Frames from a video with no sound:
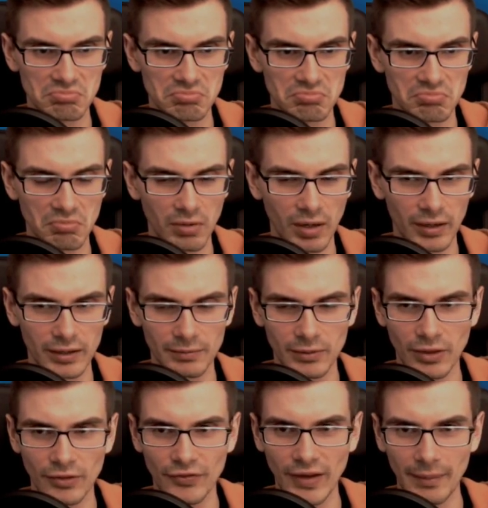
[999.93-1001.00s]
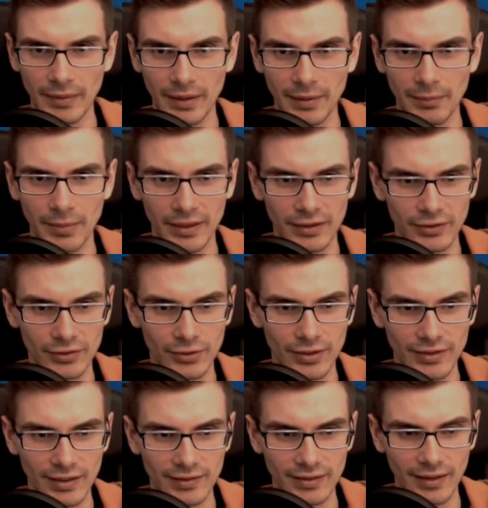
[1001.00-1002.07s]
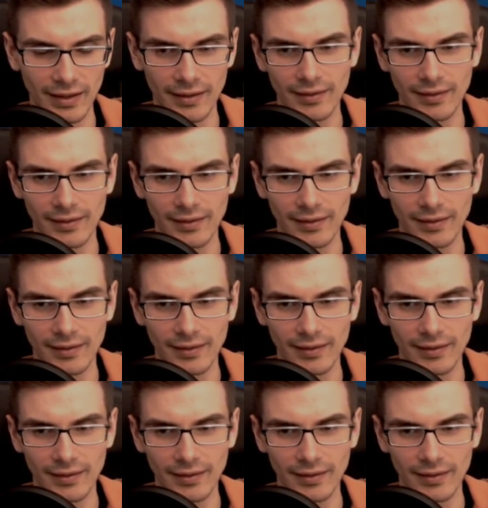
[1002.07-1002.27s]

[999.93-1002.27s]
Welcome to the family. Bakasura says hi.